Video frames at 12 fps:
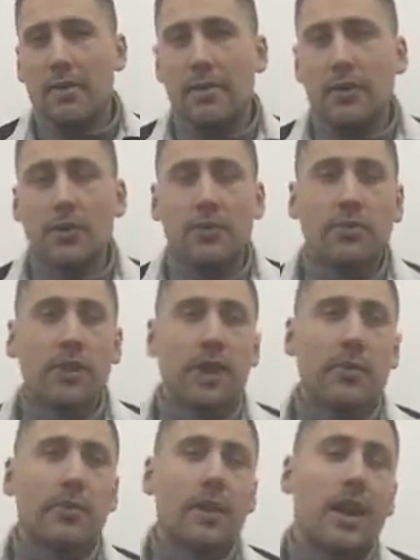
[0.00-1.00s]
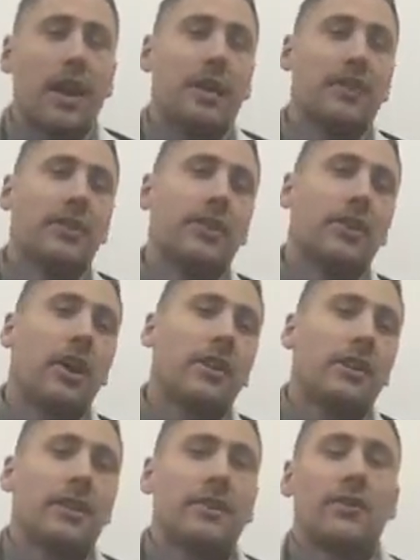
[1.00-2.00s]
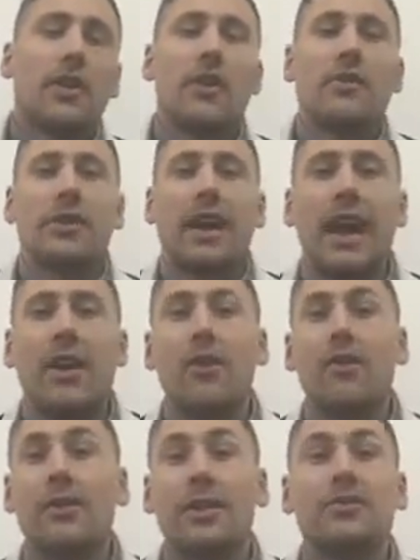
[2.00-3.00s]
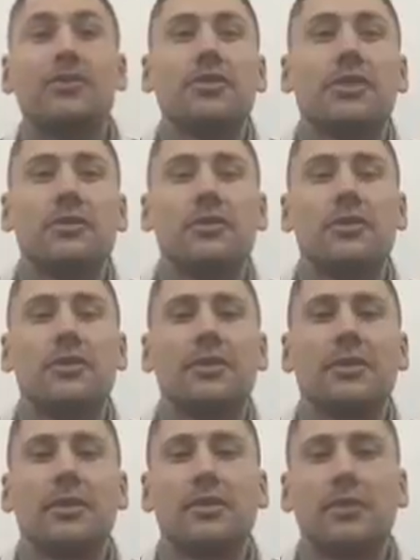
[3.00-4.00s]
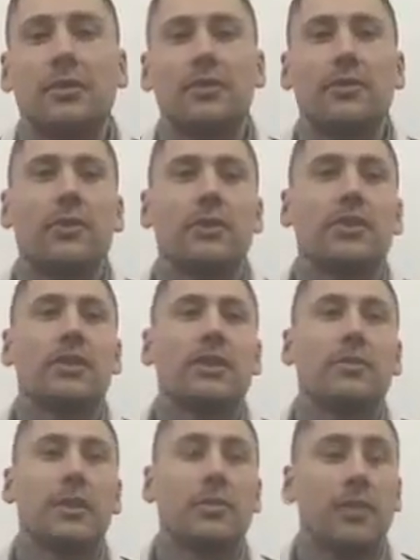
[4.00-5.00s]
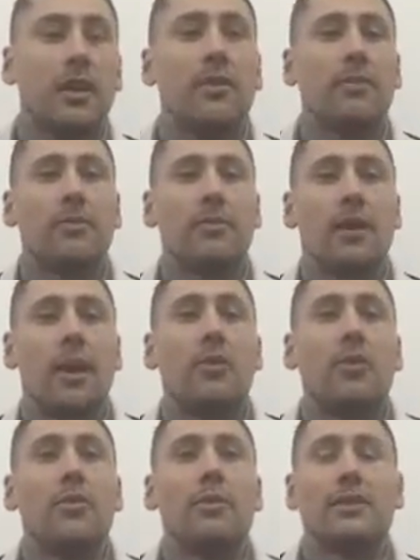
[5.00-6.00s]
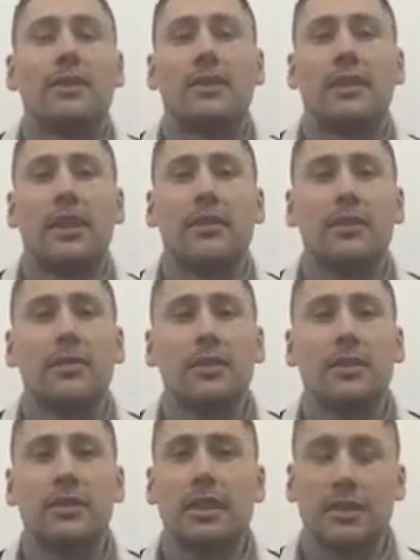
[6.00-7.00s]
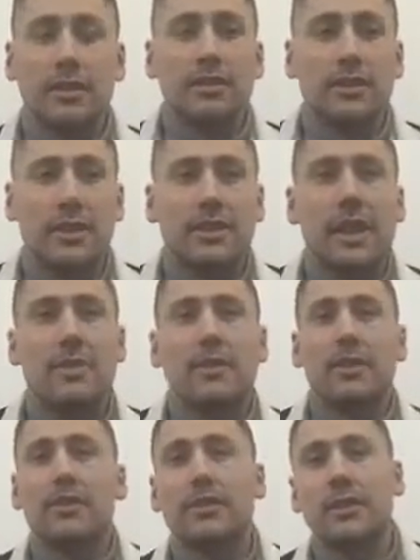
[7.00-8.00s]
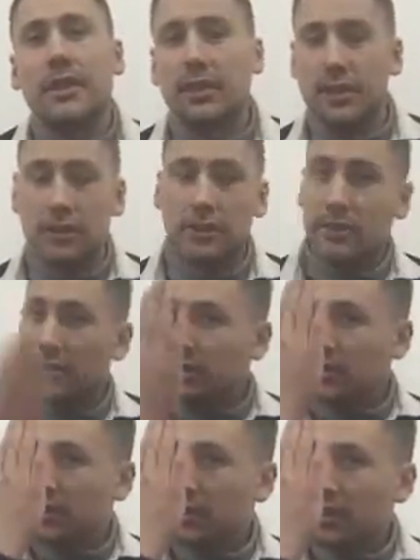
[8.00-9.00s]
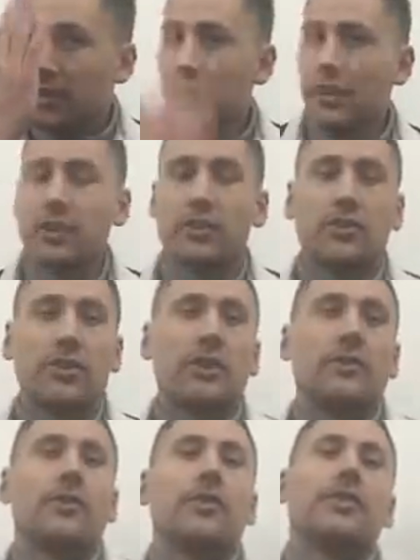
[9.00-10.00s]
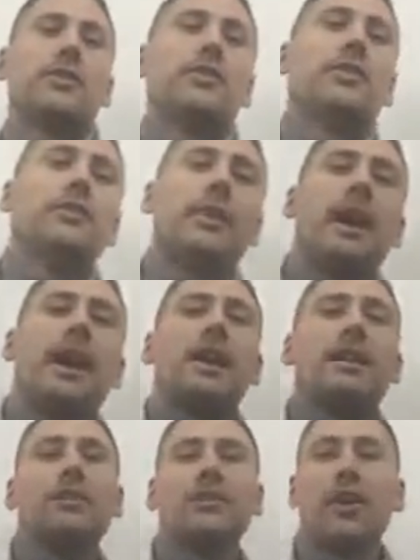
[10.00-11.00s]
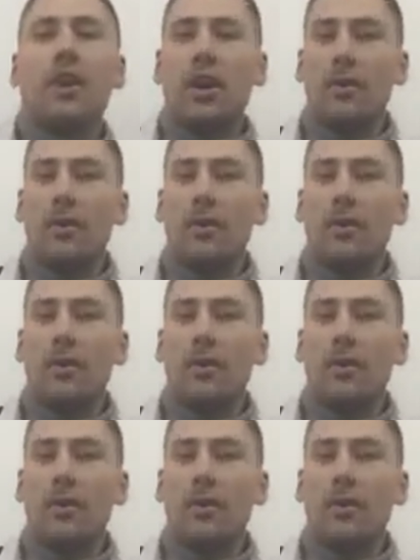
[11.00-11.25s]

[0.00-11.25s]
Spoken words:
Food prep and identifying with your health is really important, but unfortunately people are more busy than ever because they're glued to their tablets, they're glued to the screen in front of them, and